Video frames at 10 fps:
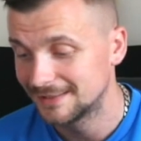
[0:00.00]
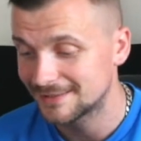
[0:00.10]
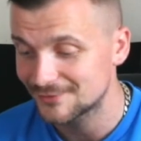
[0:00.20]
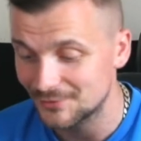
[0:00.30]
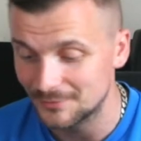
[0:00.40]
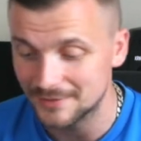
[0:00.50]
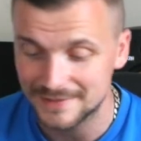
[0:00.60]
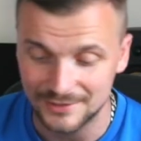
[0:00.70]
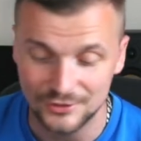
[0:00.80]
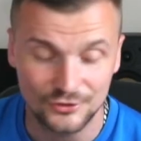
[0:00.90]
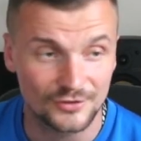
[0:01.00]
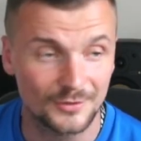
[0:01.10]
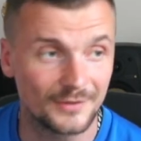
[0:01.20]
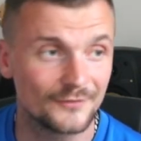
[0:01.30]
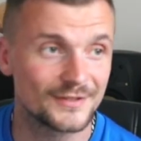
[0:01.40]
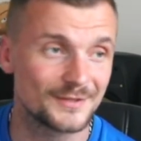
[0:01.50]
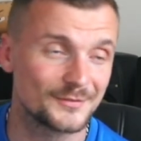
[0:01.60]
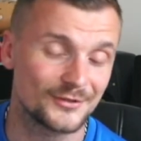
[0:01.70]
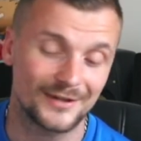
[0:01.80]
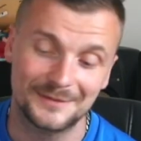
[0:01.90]
And somebody said, you're just doing it for
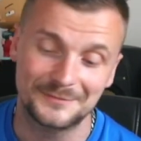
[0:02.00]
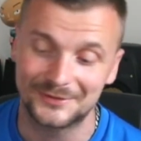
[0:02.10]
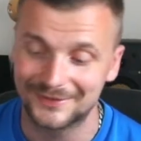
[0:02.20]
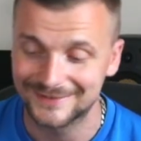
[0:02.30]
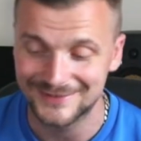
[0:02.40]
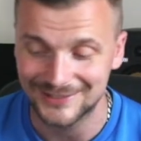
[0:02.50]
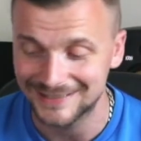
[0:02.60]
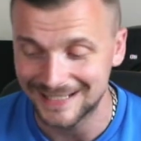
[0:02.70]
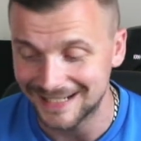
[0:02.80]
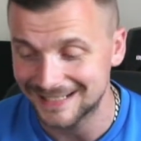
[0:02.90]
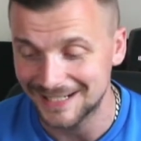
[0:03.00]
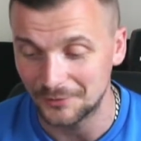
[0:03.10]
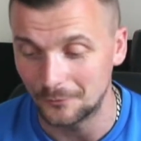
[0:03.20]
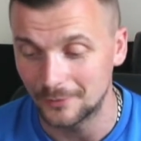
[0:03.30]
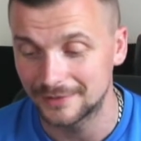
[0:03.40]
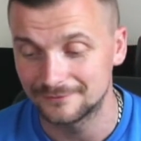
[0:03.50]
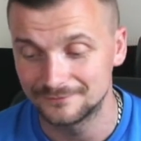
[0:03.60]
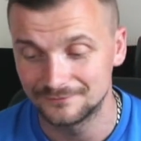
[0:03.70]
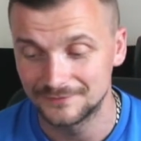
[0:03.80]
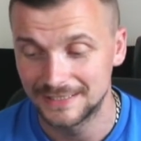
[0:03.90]
subscribers. So I cannot win.
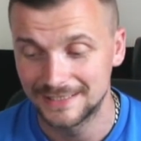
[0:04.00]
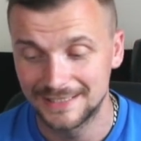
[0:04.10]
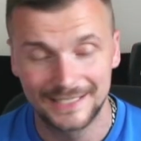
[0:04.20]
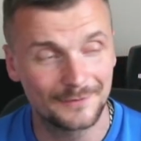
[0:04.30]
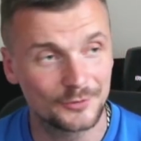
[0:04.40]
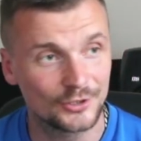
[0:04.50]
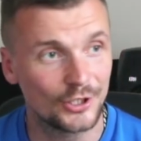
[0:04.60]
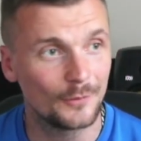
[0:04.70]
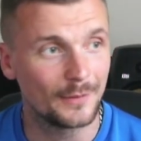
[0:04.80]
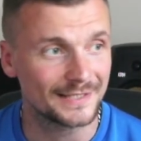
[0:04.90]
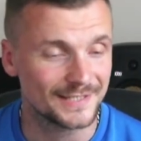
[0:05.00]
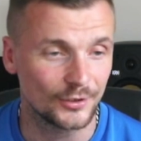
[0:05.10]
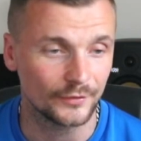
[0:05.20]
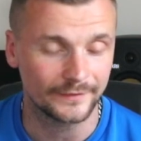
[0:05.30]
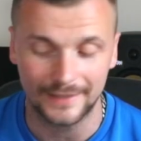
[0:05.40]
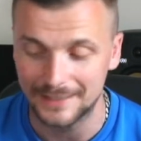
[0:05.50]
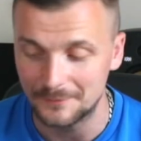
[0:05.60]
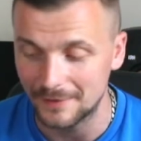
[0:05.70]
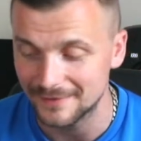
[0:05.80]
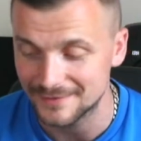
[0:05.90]
I'm going to go back to not saying
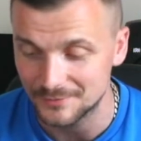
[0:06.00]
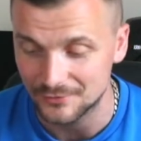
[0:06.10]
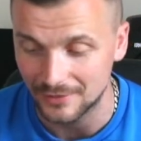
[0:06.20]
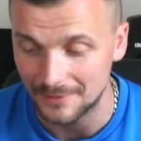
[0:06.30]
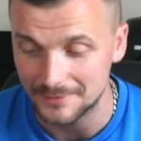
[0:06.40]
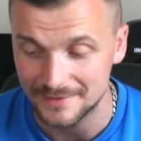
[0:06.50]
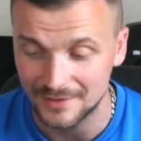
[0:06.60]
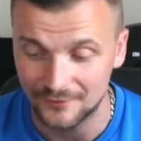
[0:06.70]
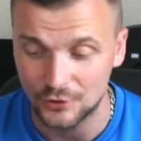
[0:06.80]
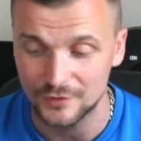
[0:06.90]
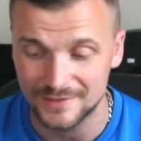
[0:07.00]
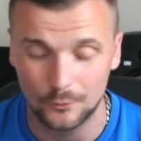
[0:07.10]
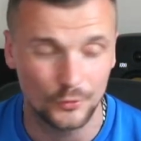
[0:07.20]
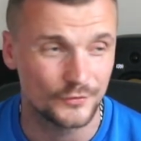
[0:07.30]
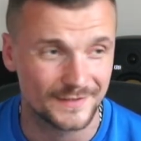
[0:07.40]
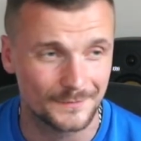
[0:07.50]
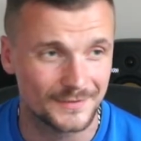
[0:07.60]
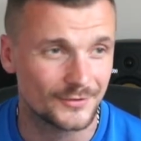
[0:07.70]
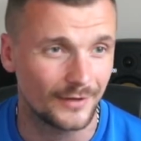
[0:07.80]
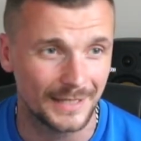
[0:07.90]
about the subscribers. Of course I want
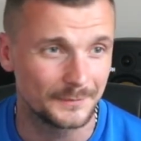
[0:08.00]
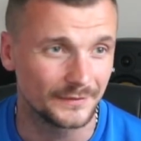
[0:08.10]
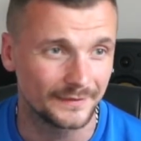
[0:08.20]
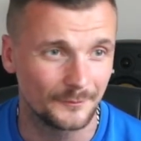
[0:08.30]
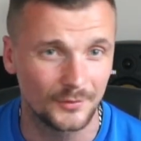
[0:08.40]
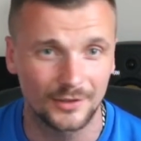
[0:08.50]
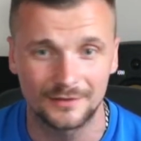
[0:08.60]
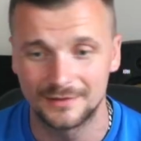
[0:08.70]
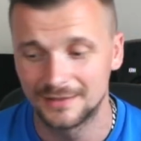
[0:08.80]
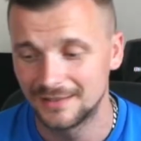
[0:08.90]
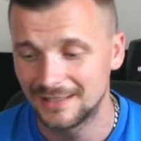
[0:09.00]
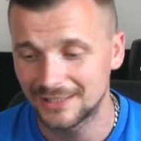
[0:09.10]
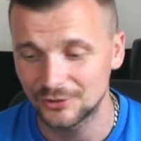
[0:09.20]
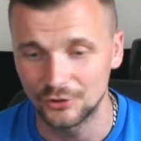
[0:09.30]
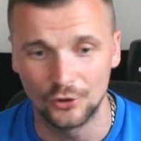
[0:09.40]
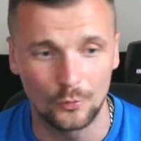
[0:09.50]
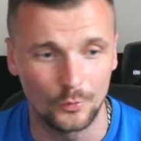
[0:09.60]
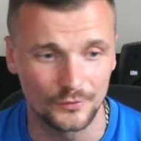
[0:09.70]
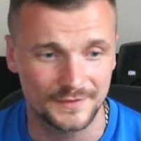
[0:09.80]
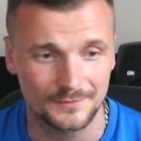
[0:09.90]
subscribers. I don't not
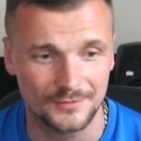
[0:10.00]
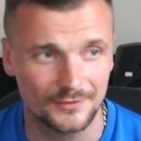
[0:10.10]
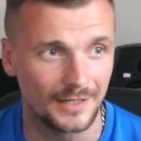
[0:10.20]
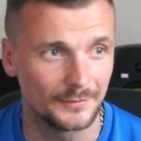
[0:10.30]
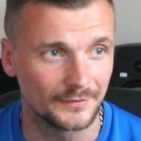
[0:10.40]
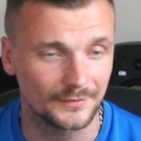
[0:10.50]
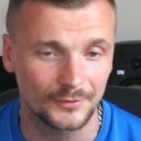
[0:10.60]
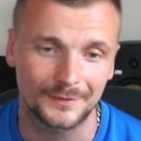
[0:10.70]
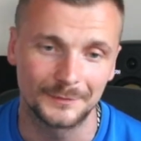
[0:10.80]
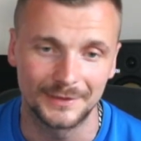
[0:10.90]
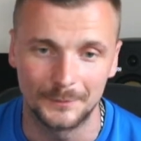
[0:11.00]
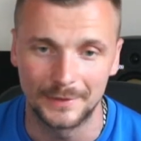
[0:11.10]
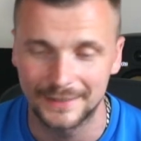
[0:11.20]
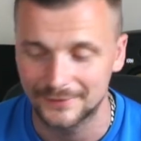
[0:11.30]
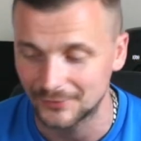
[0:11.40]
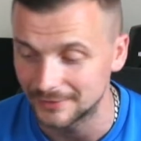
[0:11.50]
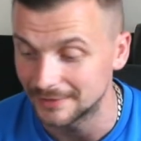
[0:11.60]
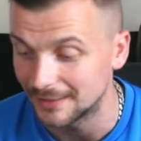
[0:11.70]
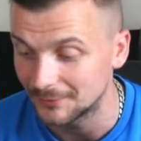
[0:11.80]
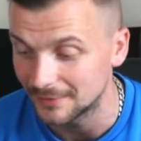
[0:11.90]
want subscribers. I've got some little mates on here
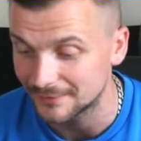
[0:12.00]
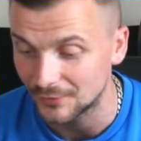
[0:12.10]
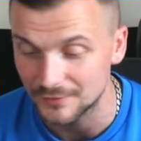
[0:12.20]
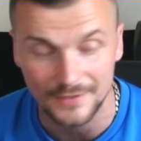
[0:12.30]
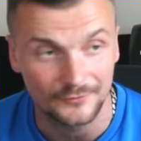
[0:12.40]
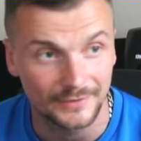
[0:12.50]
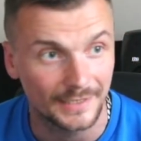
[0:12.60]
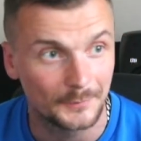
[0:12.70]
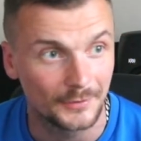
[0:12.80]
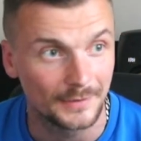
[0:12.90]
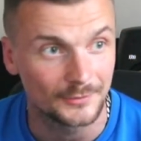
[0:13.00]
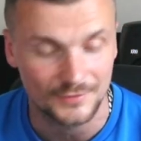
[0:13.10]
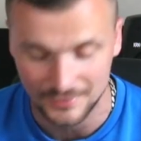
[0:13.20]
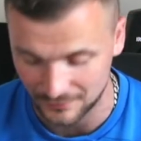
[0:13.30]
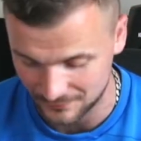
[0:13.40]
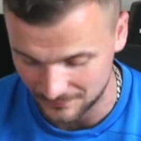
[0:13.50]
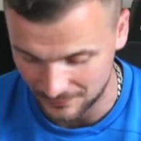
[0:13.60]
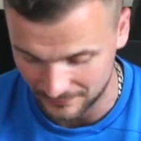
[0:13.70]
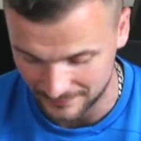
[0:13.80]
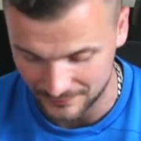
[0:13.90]
now that I talk to every day pretty much. I talk to them
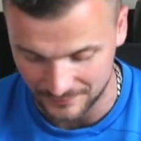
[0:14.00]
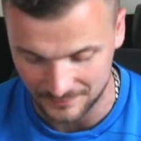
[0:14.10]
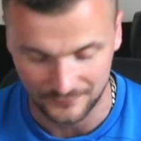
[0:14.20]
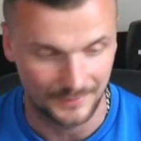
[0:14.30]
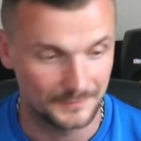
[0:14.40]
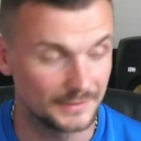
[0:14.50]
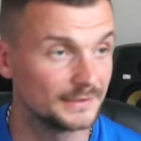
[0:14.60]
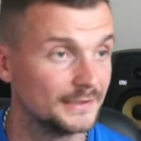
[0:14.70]
more than I talk to my family.